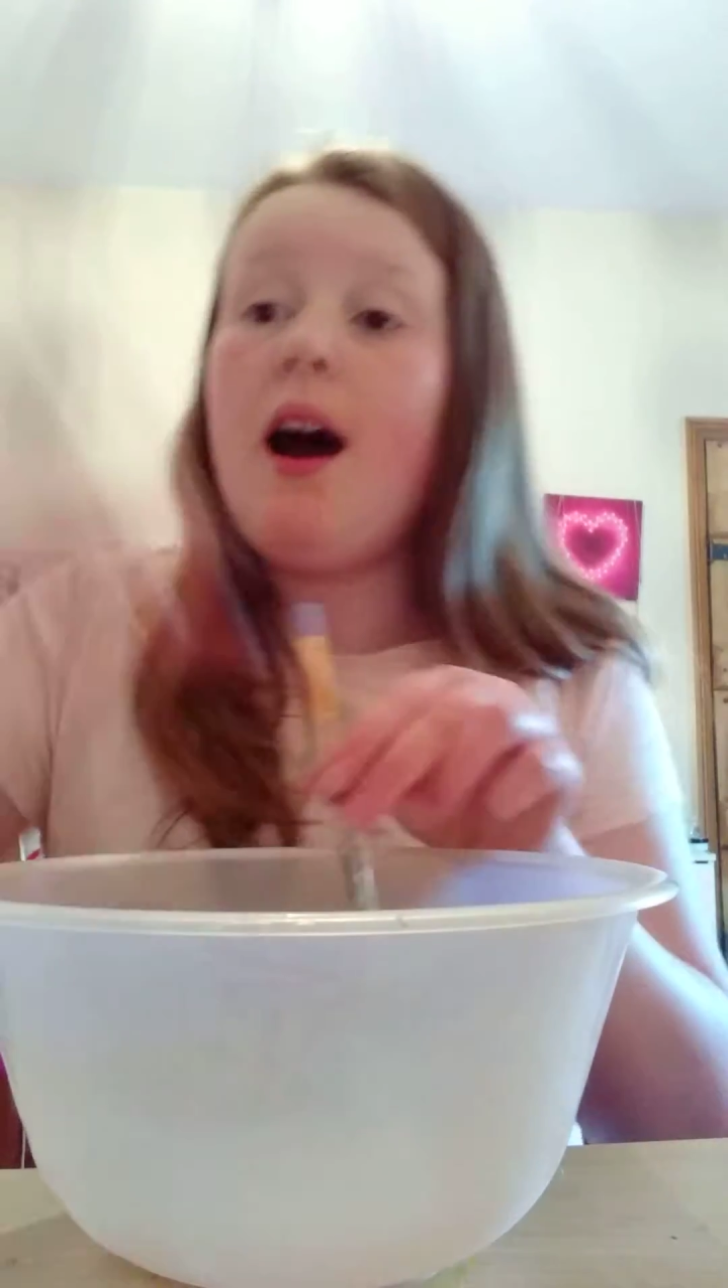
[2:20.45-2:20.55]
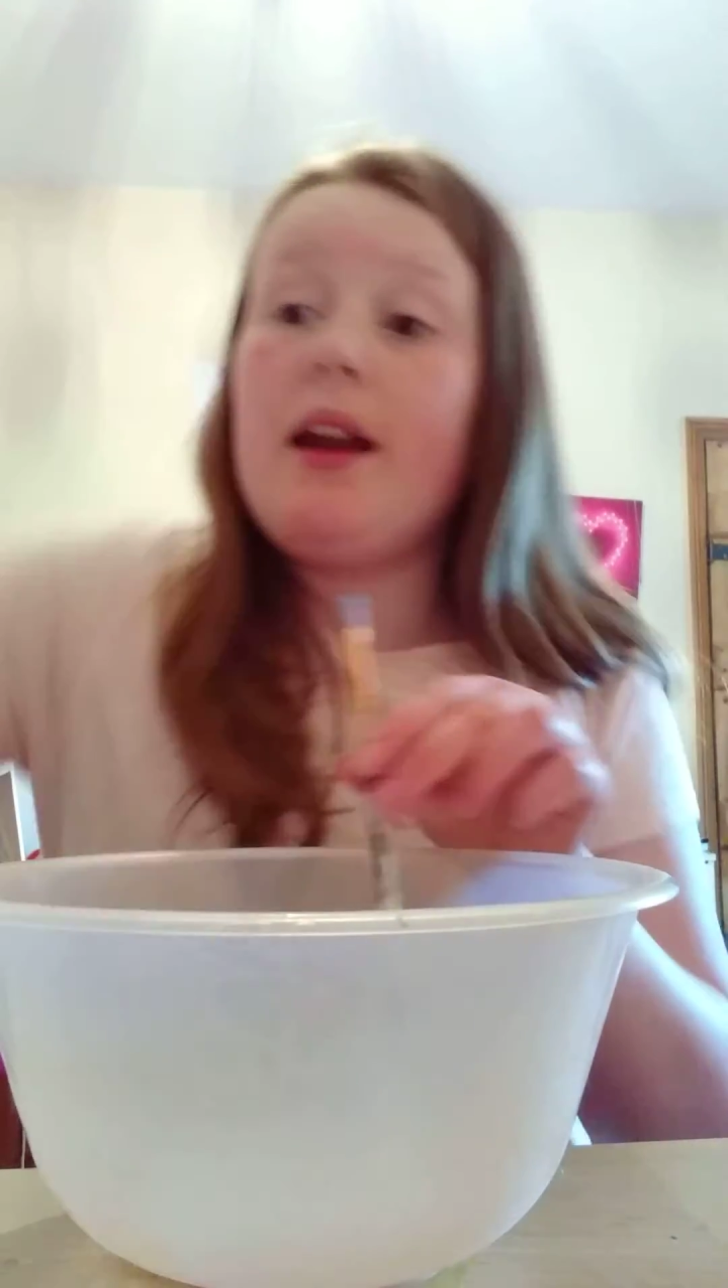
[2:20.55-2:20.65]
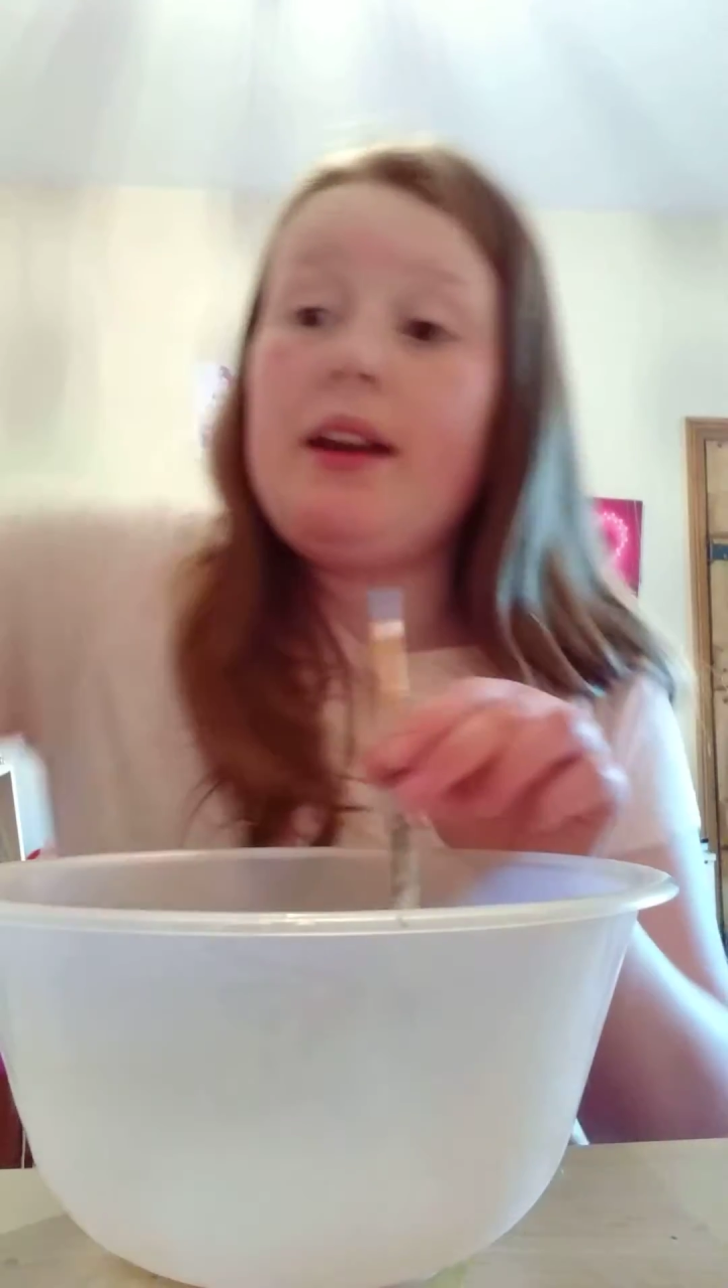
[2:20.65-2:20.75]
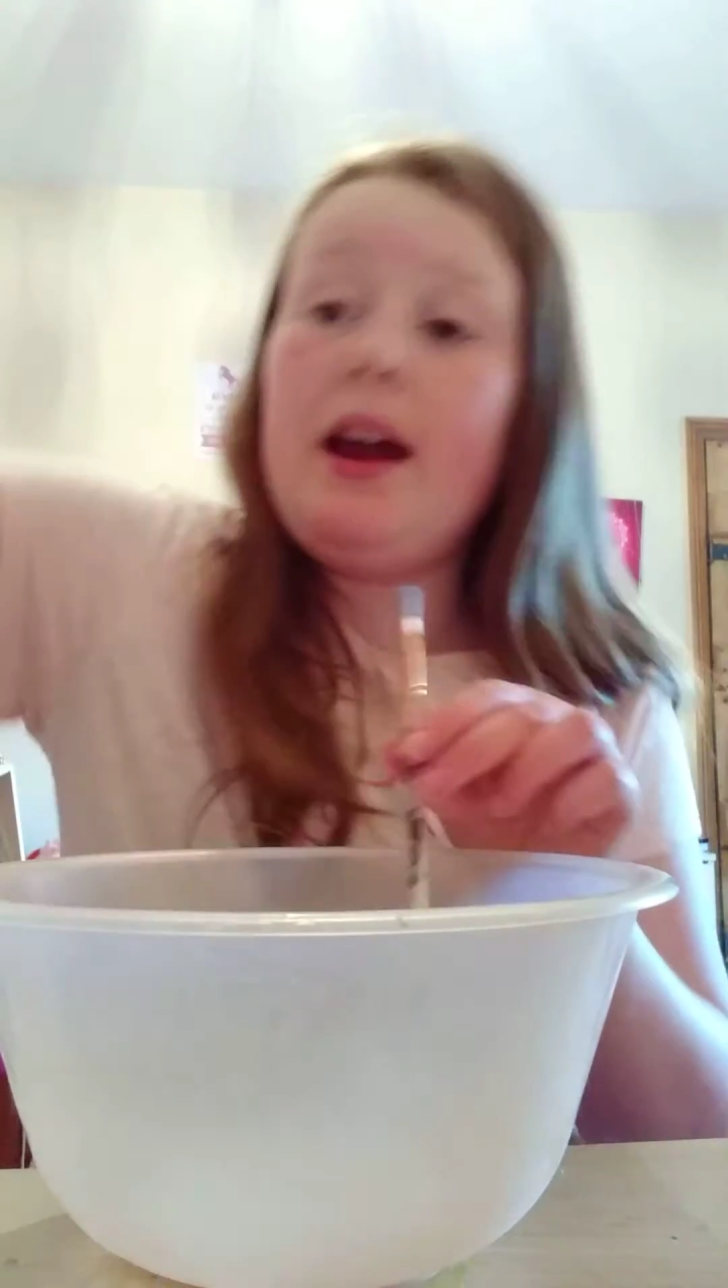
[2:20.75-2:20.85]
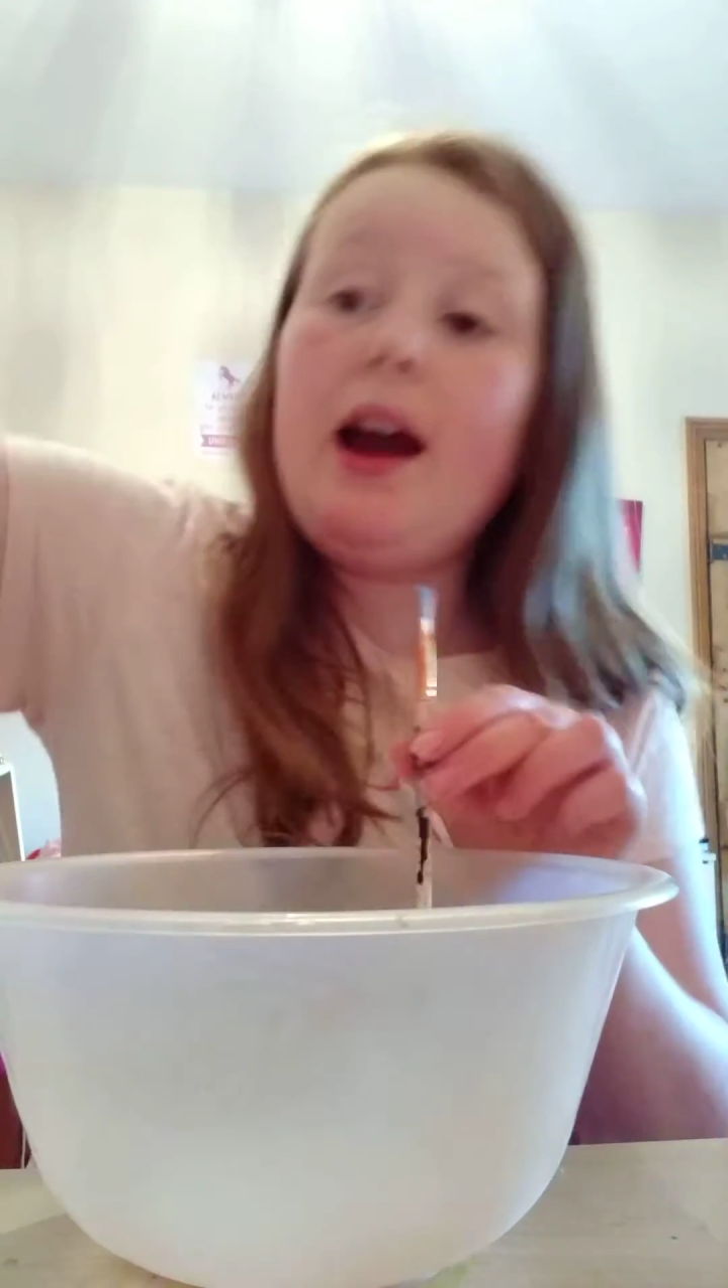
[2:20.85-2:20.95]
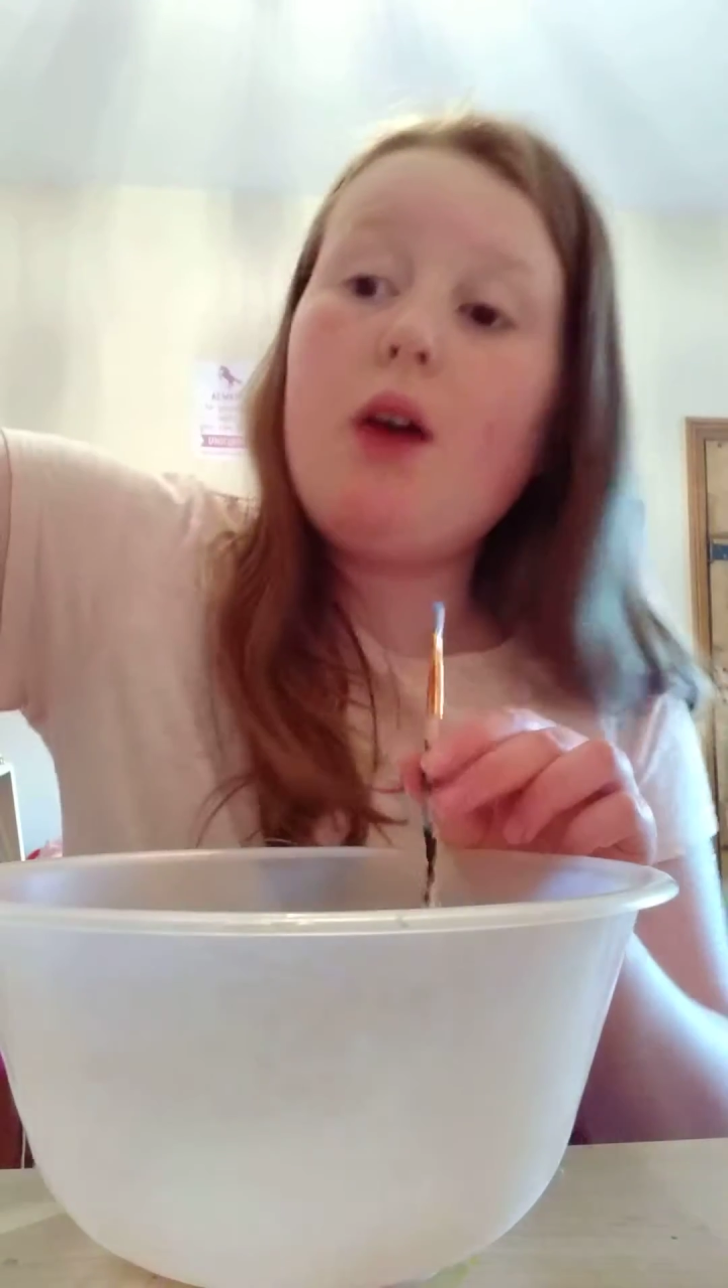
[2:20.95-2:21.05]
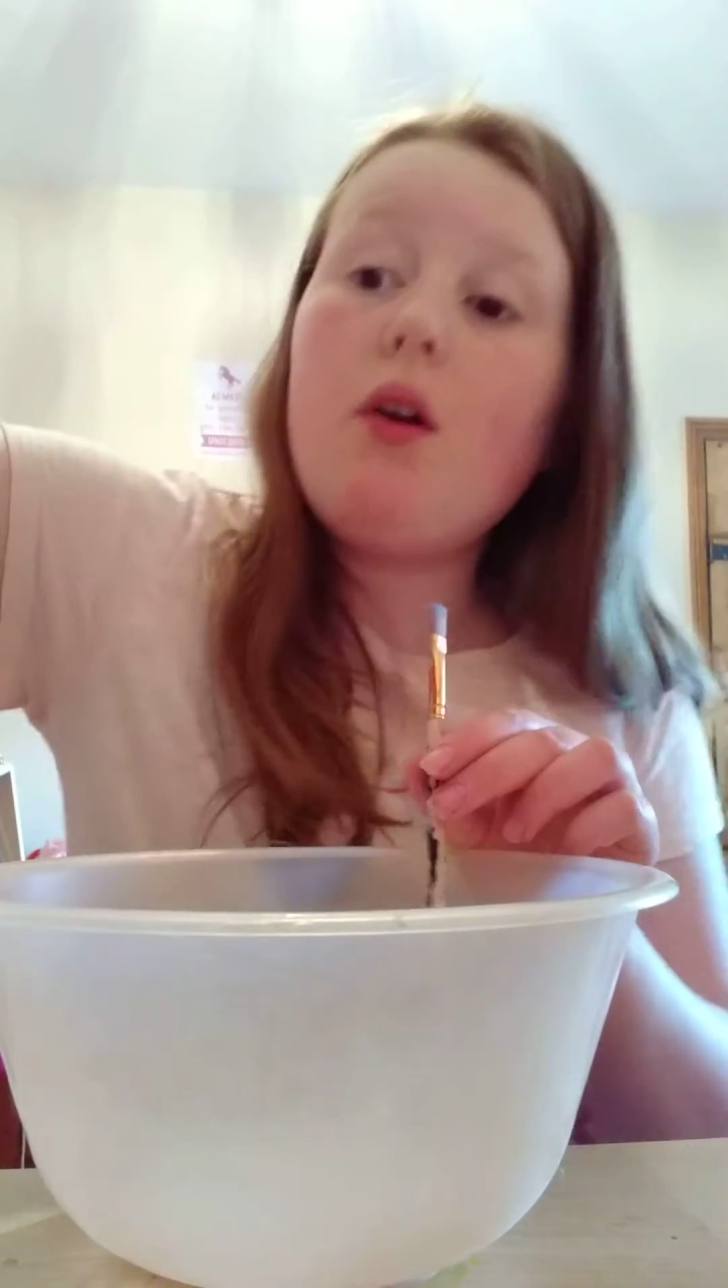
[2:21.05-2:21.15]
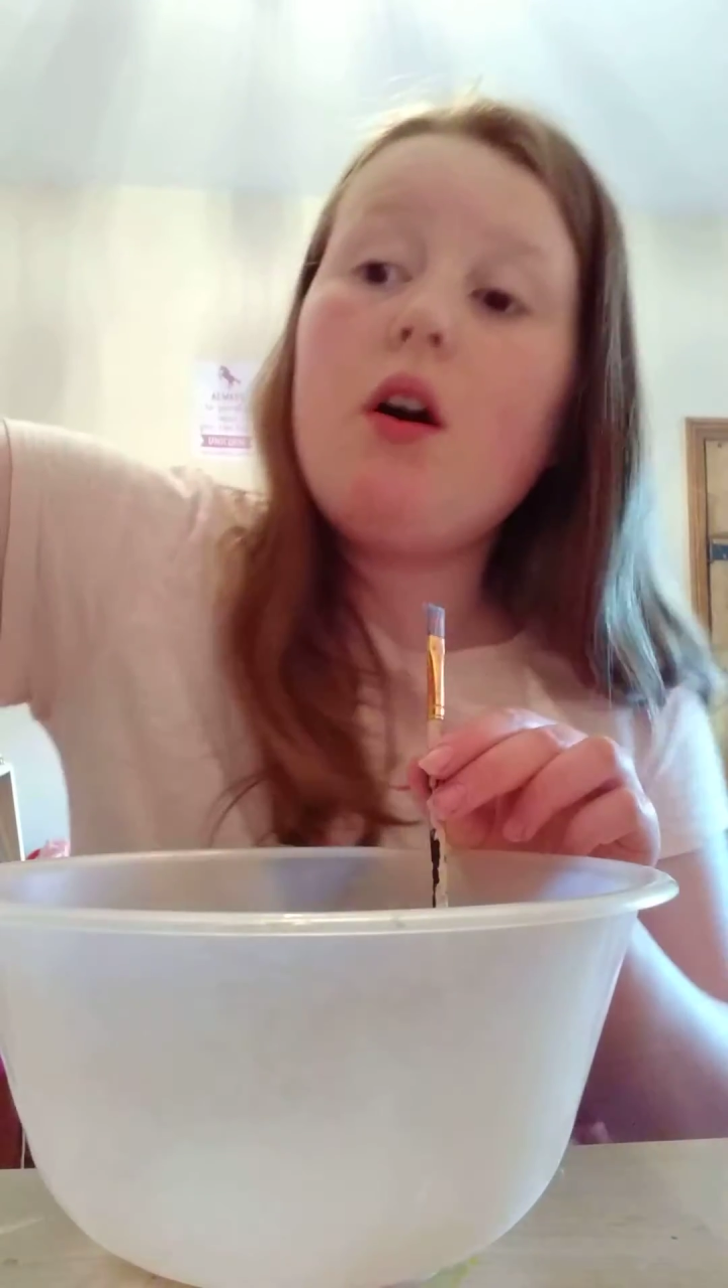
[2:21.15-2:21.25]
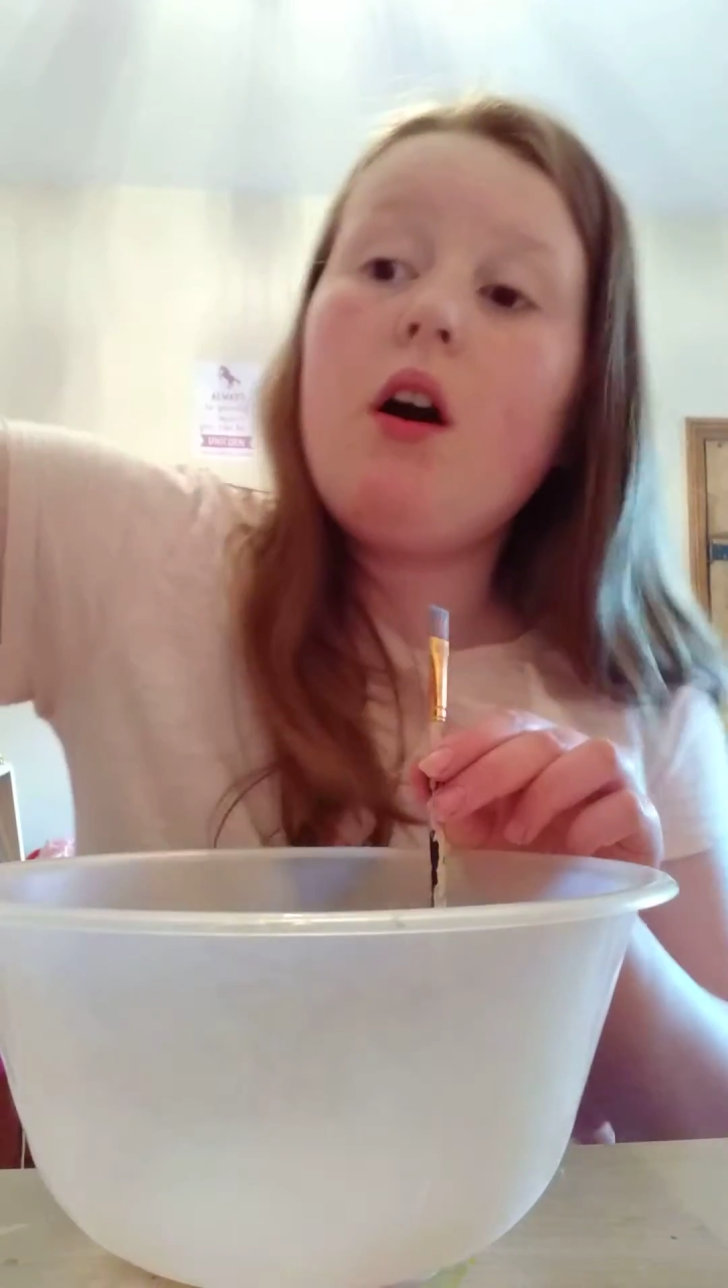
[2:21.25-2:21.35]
Now,